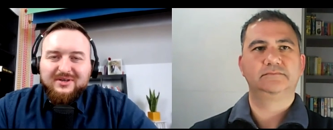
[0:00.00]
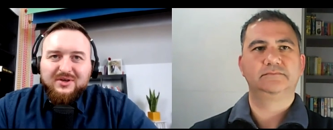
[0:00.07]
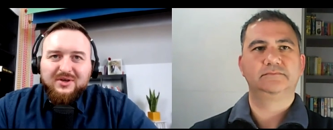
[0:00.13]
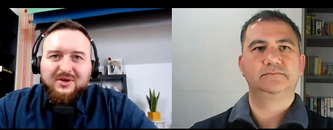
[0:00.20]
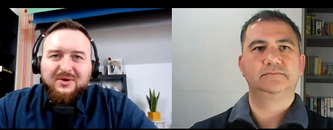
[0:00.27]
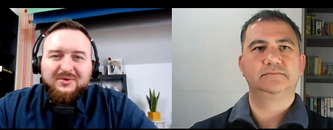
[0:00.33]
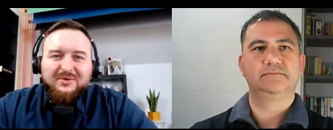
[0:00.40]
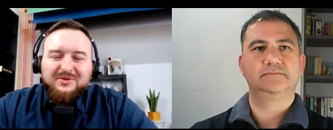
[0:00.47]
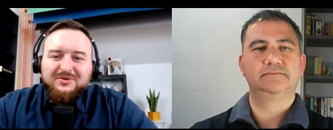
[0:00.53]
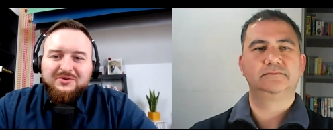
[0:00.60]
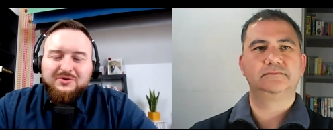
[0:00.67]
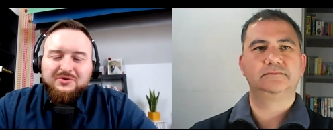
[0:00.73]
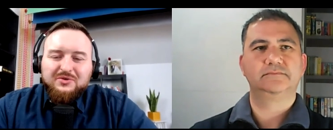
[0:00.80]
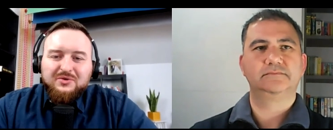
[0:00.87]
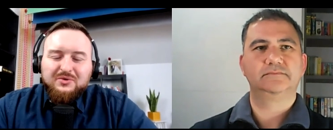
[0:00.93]
Speaker 1: you know you,
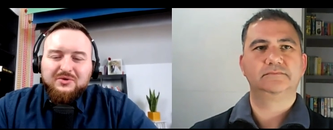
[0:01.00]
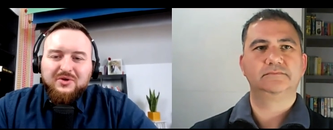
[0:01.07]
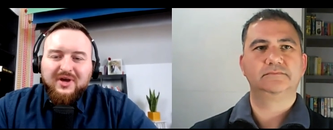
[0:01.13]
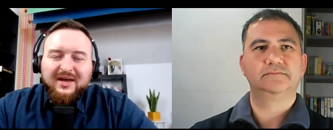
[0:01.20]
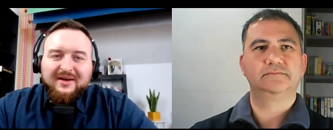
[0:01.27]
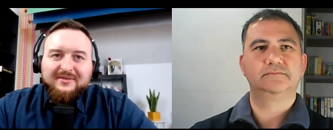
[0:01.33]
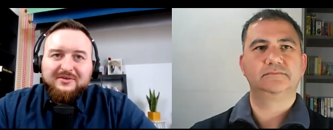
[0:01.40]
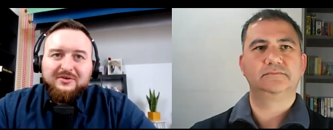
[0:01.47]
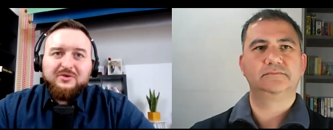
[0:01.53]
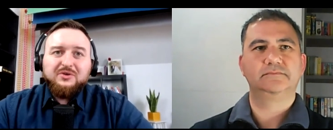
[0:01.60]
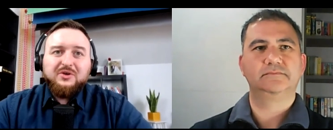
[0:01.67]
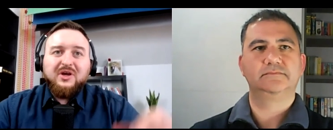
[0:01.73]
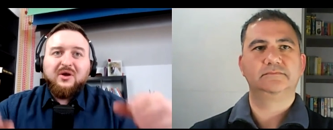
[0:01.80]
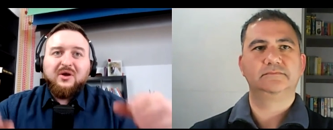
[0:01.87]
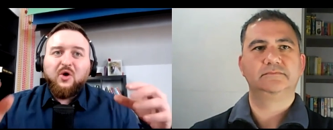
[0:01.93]
you, you have you,
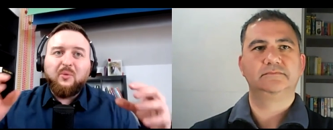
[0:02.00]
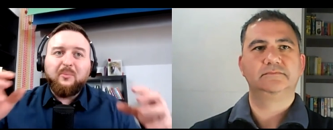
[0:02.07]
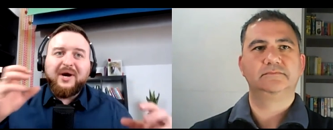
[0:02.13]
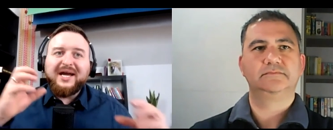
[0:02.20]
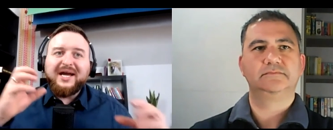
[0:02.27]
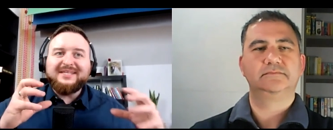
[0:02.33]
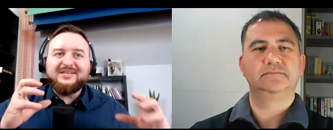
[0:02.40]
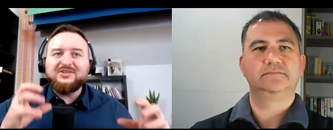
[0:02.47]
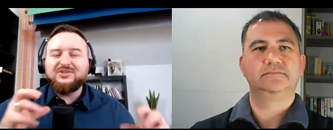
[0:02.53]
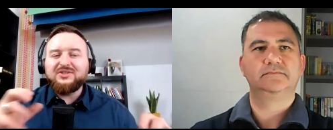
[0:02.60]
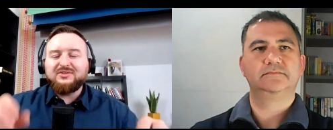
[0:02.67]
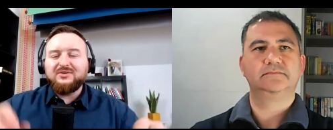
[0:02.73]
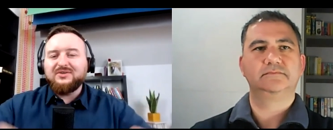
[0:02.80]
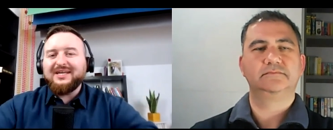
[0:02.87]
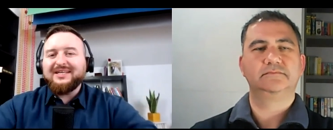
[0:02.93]
you can combine
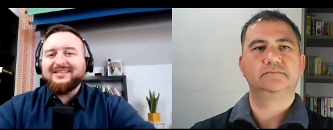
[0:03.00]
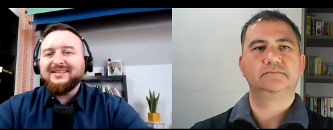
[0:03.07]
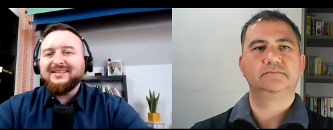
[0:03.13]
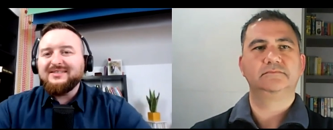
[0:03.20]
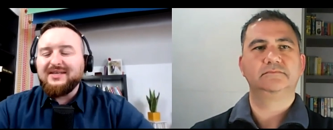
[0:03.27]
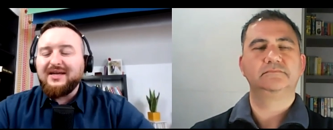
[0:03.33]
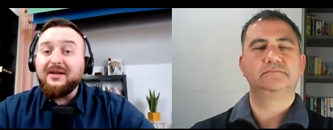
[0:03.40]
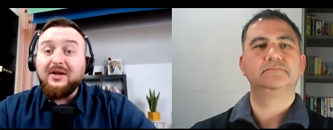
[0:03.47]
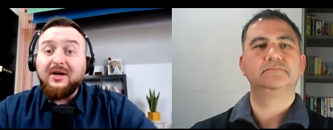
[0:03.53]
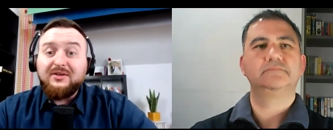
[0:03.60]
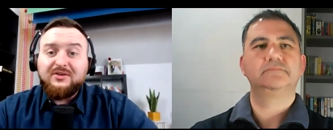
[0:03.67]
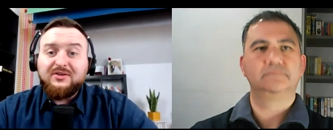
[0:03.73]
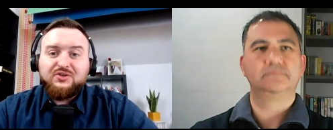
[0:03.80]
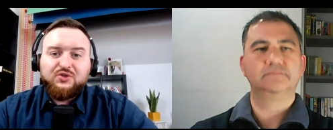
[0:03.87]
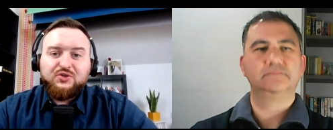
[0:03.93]
niches so that that's
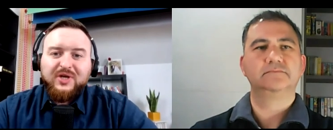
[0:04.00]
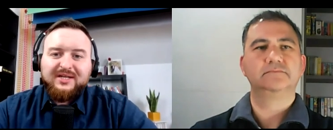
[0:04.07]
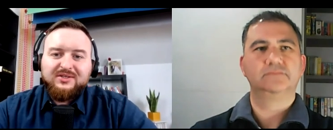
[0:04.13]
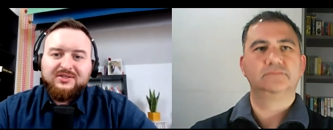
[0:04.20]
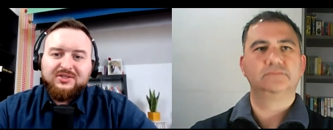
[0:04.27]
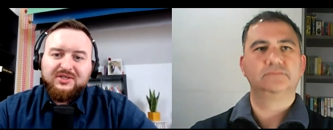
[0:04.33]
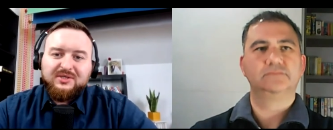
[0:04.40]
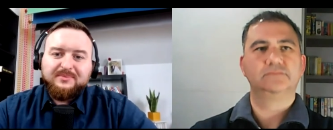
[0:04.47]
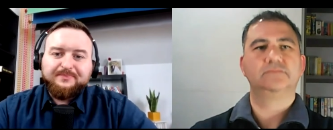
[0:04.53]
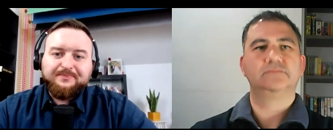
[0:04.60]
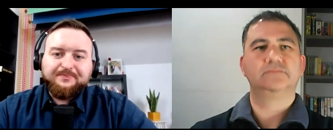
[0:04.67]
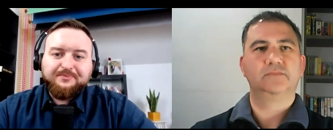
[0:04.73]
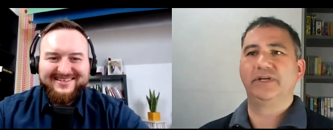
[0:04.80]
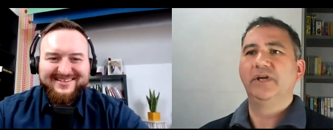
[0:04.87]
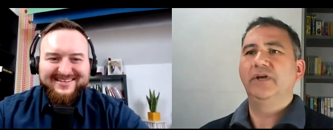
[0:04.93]
another strategy
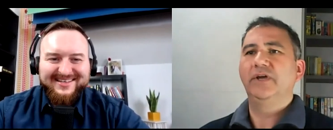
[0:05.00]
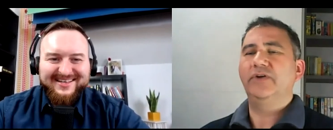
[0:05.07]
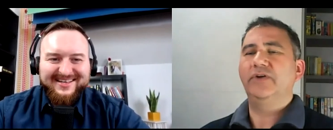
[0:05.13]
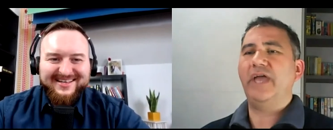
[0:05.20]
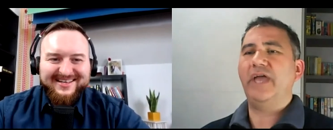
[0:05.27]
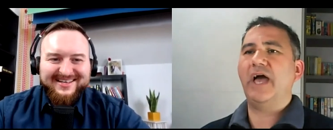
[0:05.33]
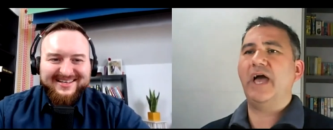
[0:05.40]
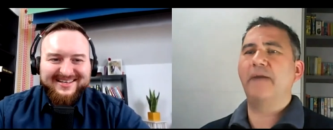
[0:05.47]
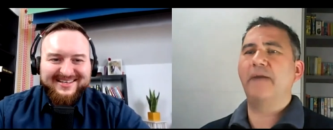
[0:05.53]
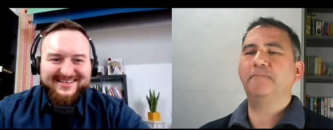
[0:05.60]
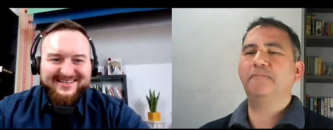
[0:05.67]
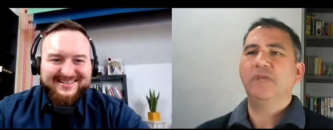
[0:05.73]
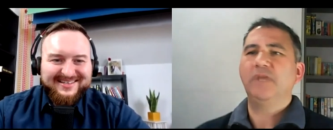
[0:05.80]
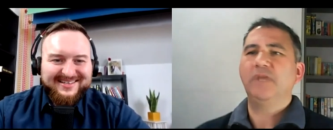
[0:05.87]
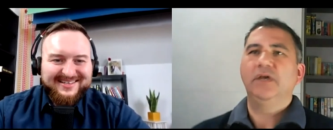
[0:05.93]
Speaker 2: okay
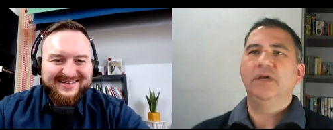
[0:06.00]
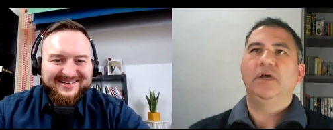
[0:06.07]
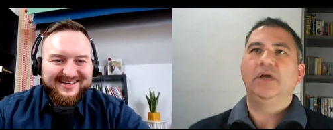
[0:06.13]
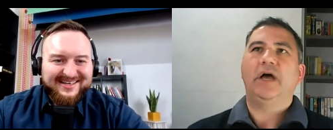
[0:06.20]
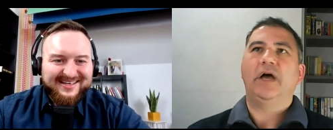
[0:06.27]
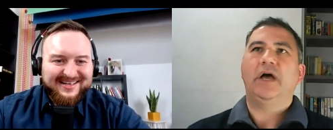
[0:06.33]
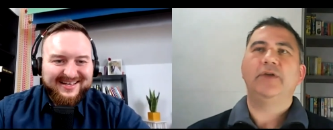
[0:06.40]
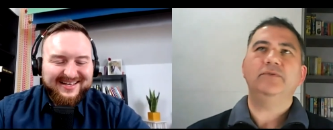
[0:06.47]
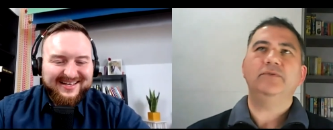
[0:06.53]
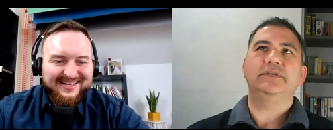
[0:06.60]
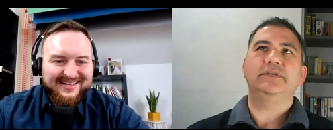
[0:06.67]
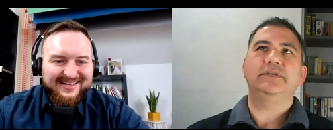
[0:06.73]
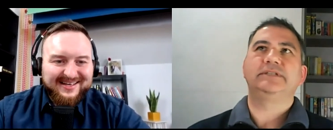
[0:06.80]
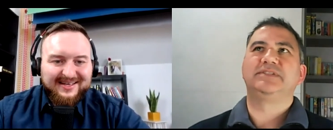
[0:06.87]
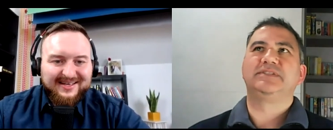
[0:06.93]
i'm um, I know that
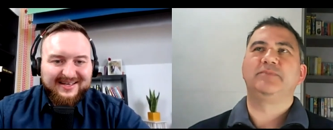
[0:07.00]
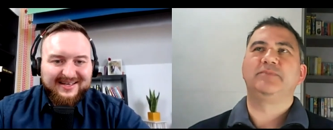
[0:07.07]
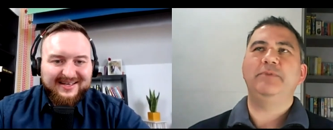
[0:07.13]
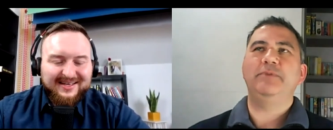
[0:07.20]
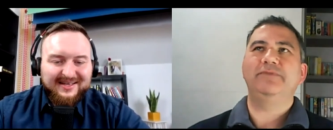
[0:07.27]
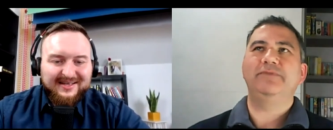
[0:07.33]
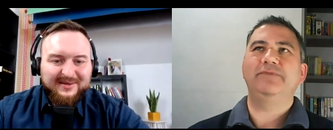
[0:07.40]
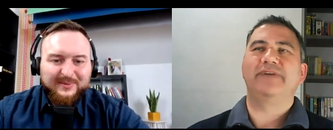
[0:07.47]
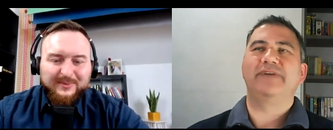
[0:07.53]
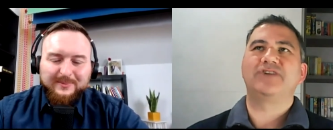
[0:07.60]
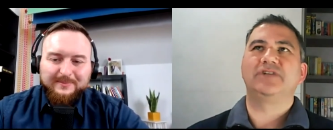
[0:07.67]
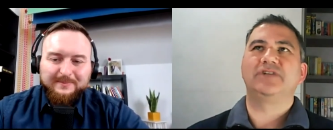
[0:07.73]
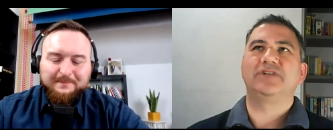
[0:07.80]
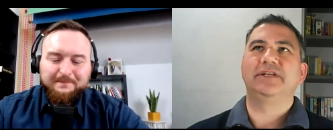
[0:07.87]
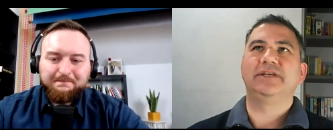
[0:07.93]
some people have
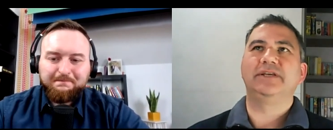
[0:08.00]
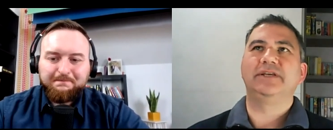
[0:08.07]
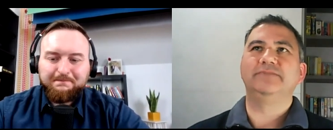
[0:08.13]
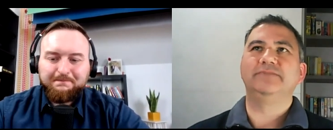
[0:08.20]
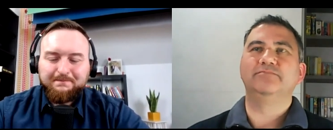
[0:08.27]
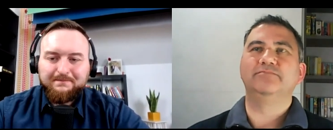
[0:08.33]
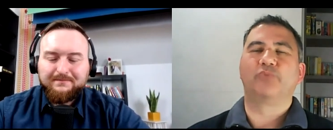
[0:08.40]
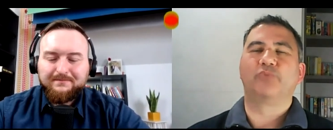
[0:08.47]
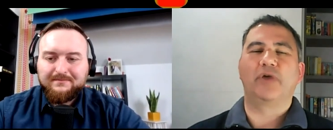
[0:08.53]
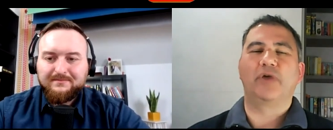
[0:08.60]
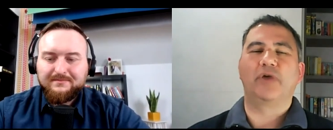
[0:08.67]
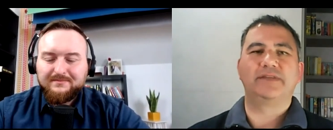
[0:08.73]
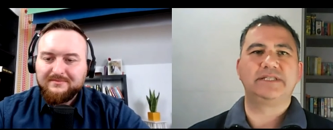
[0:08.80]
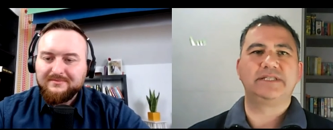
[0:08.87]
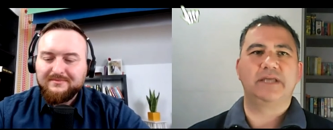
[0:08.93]
actually brought this
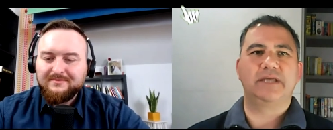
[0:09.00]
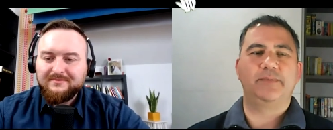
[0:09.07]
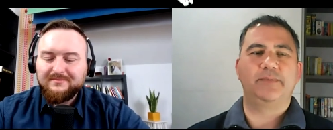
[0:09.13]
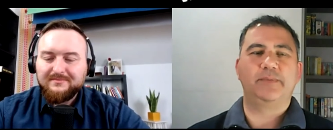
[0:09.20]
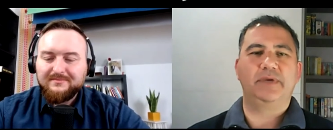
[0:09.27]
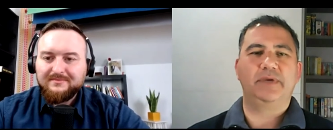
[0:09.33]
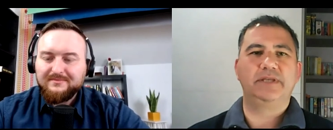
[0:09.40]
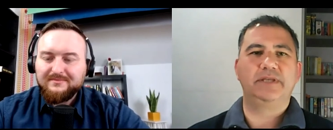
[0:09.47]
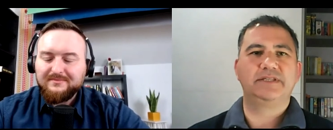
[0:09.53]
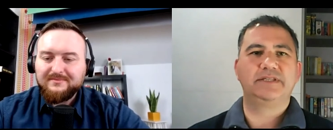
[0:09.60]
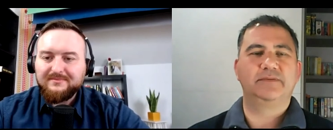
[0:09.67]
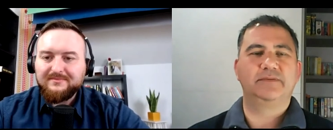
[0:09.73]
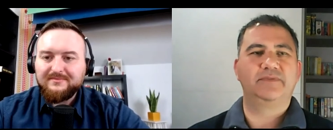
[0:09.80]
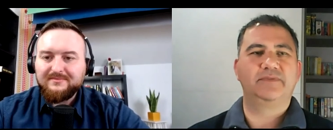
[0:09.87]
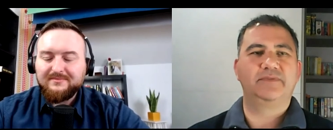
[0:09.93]
up in some of the
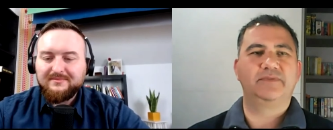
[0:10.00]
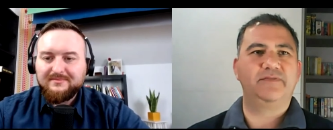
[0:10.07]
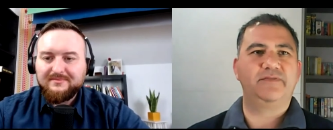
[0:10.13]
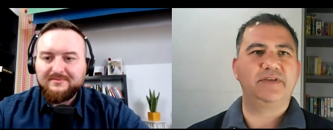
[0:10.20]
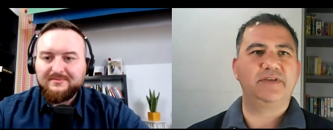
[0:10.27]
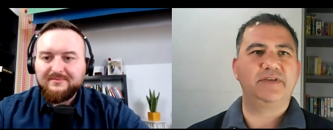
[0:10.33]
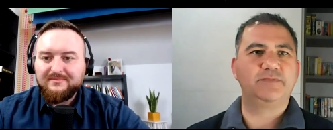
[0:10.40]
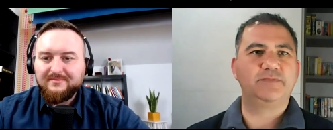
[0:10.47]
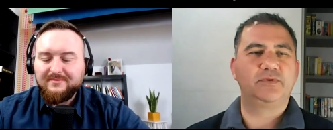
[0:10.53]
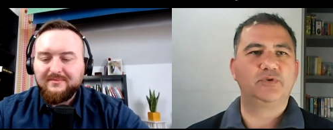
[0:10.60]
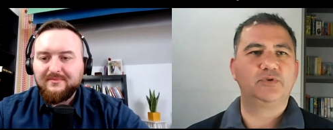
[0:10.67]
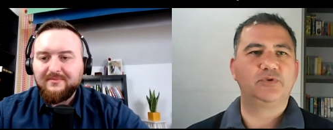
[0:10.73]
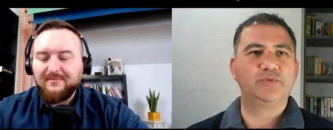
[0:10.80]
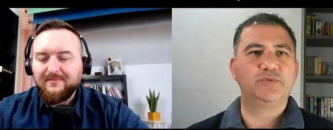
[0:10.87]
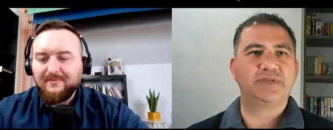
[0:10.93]
Facebook groups
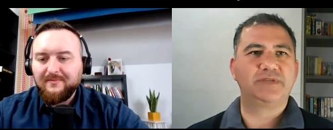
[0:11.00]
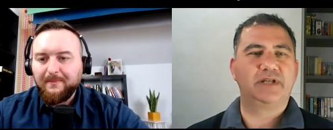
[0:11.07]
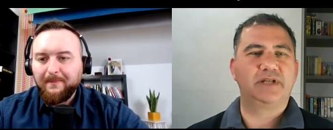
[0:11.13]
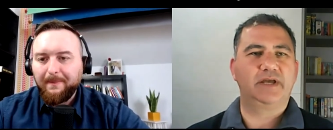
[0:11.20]
that I,